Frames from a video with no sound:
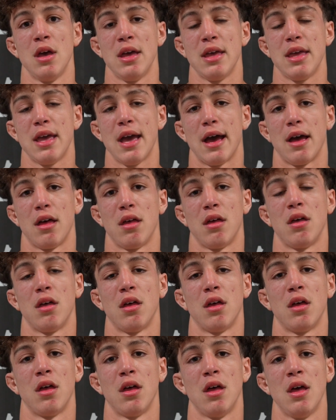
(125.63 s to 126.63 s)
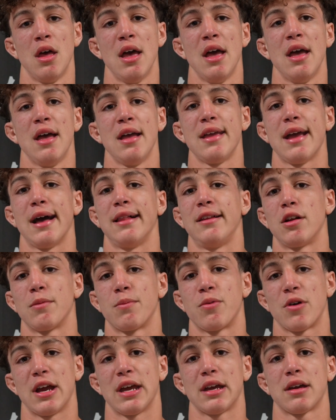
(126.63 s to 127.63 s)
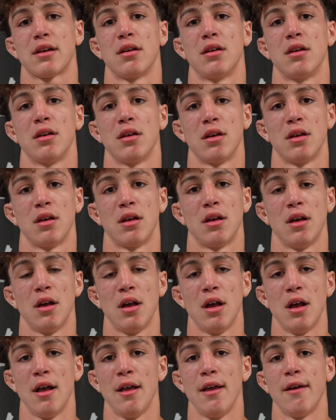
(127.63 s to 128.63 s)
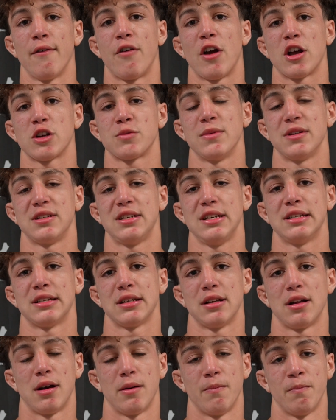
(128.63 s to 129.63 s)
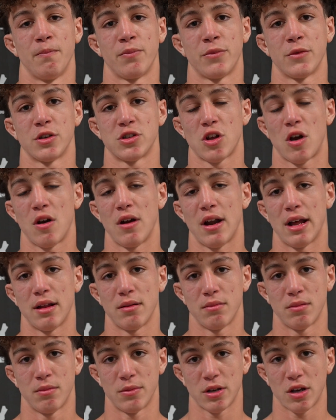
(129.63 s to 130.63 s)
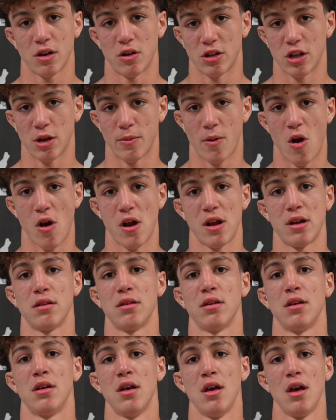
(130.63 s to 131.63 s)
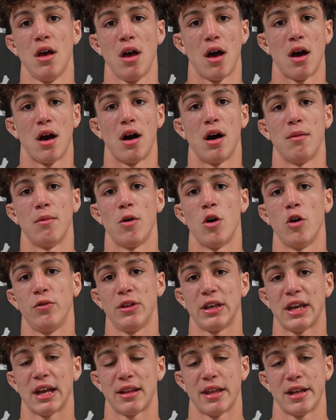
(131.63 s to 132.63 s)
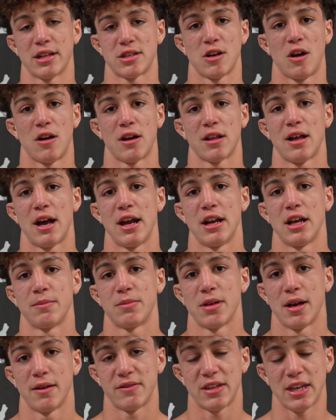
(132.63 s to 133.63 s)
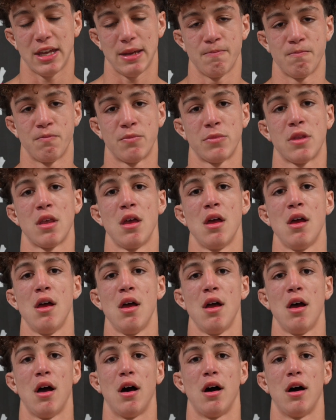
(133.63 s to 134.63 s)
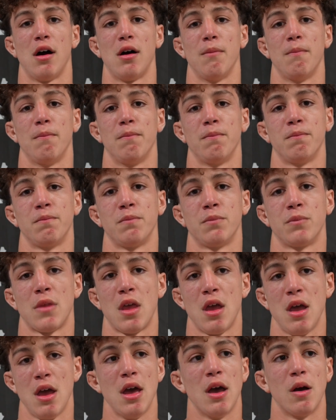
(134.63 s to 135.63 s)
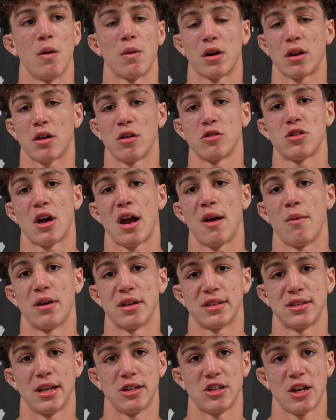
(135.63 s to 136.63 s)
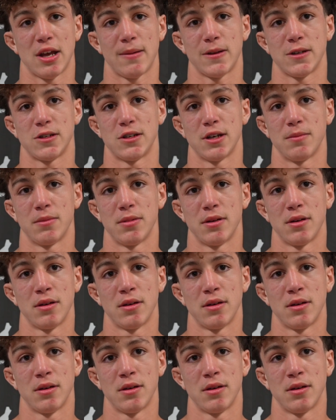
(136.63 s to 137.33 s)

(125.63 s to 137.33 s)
you got some goals in the next coming season coming up? Freshman season, I'm going to go to Delbarton, hopefully get in that starting lineup, tough team. We're going to go try and win a state championship.